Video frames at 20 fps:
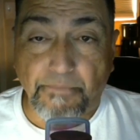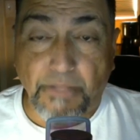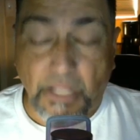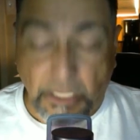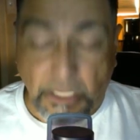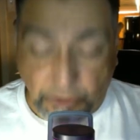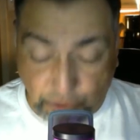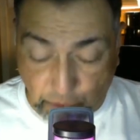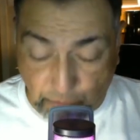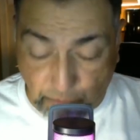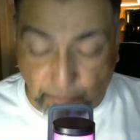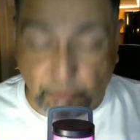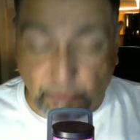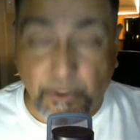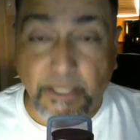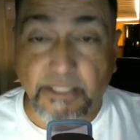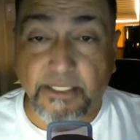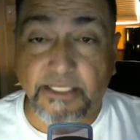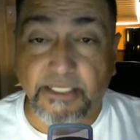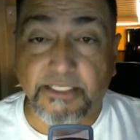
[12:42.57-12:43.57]
to
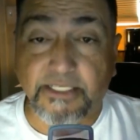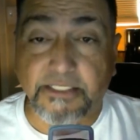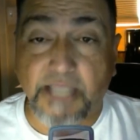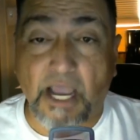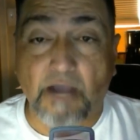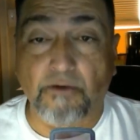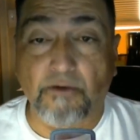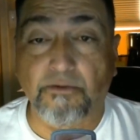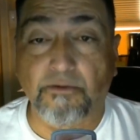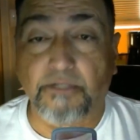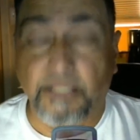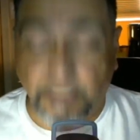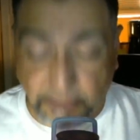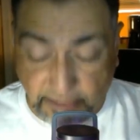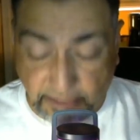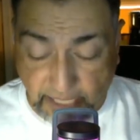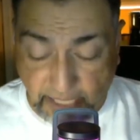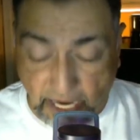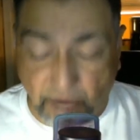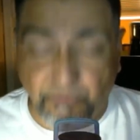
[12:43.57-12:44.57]
bring this town, this
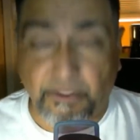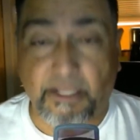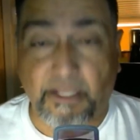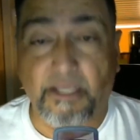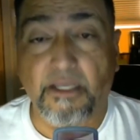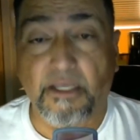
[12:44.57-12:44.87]
county,